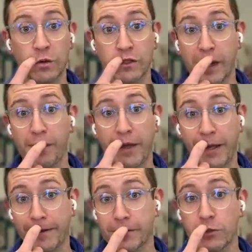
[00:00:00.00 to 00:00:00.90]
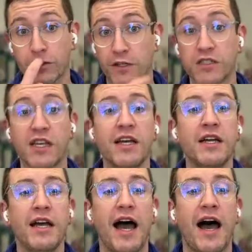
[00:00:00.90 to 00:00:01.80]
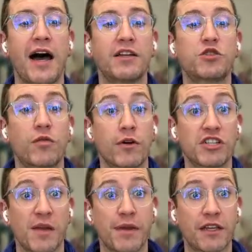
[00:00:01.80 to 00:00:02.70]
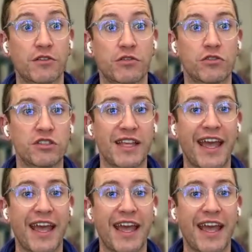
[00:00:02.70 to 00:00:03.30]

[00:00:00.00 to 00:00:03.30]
shaping at the shoulders, short row shaping at the shoulders.